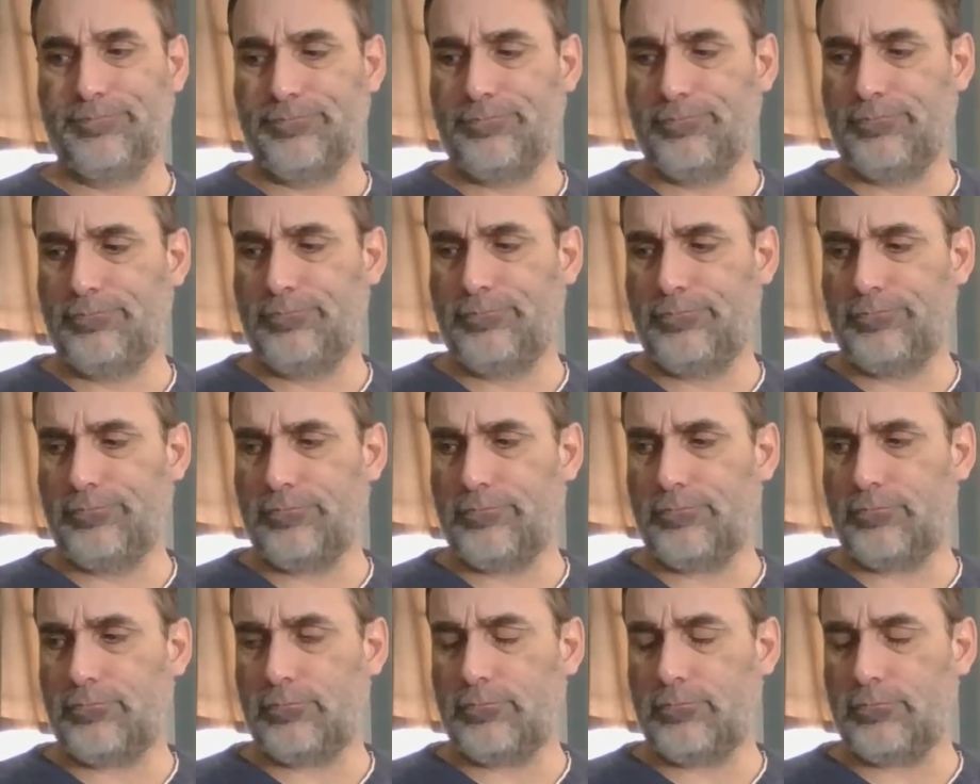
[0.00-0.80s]

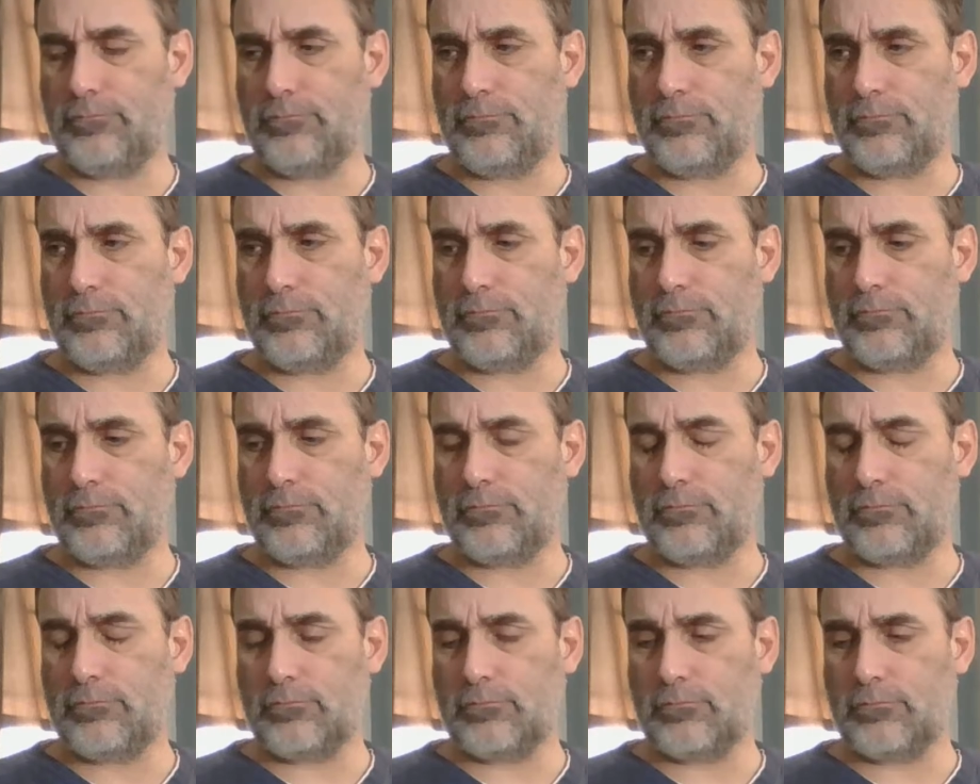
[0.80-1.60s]

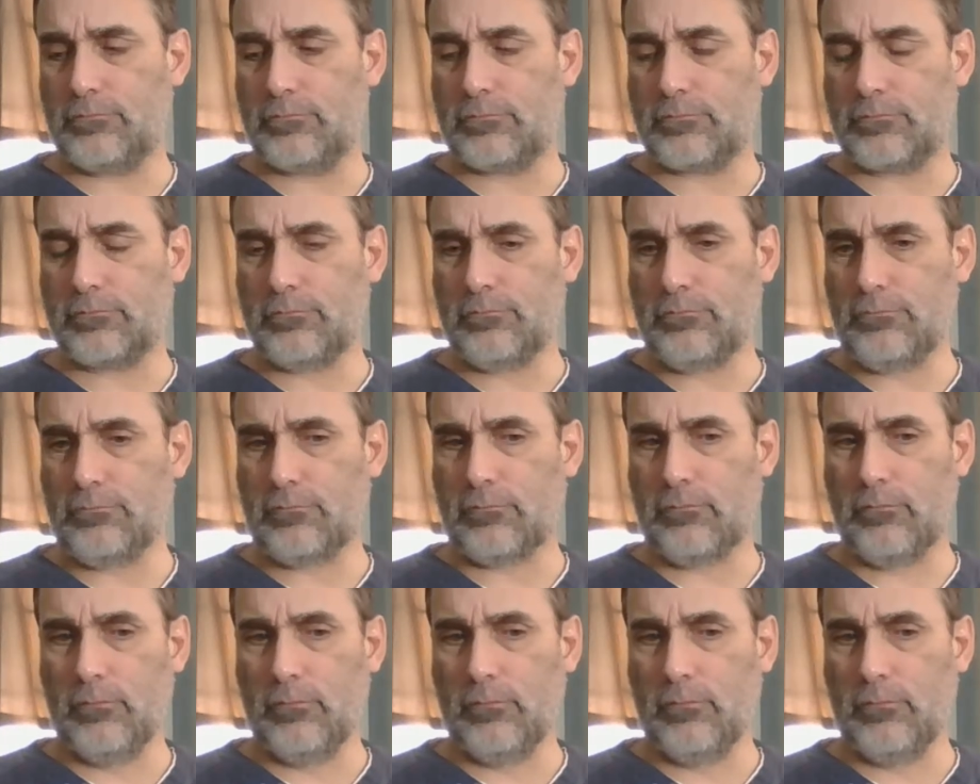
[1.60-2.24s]
[no speech]